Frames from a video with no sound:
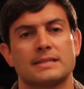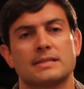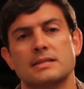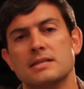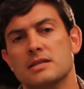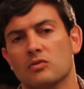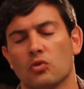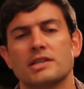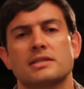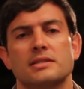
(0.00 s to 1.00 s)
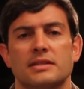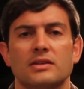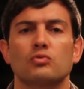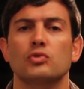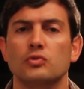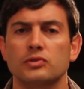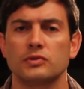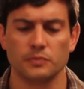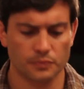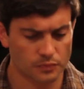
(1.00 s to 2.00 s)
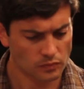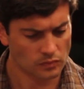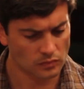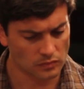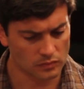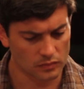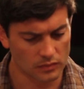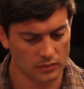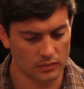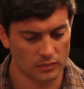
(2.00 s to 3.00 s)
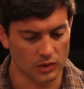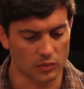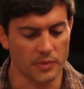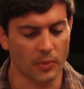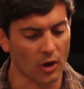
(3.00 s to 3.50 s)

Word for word: sea of rusted tin roofs. We